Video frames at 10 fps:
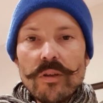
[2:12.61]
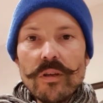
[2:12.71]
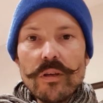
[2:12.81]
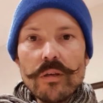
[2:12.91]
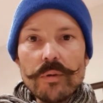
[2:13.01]

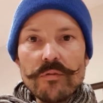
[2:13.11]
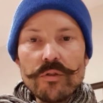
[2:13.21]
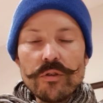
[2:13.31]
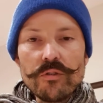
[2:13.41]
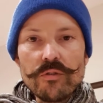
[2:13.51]
But for
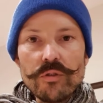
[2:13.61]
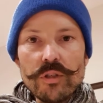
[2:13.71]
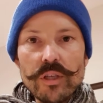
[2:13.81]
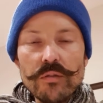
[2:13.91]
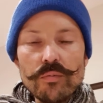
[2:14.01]
those of you
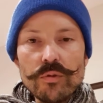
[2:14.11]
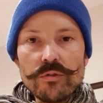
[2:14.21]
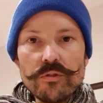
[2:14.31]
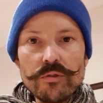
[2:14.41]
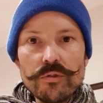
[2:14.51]
that
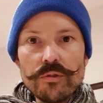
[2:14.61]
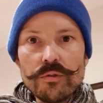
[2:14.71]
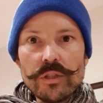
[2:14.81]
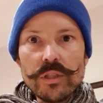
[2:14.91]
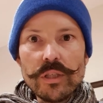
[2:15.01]
wants to do
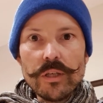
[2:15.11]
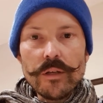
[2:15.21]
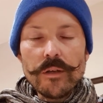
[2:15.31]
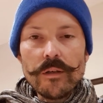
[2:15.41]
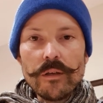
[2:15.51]

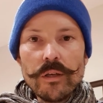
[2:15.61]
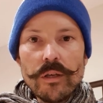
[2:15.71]
the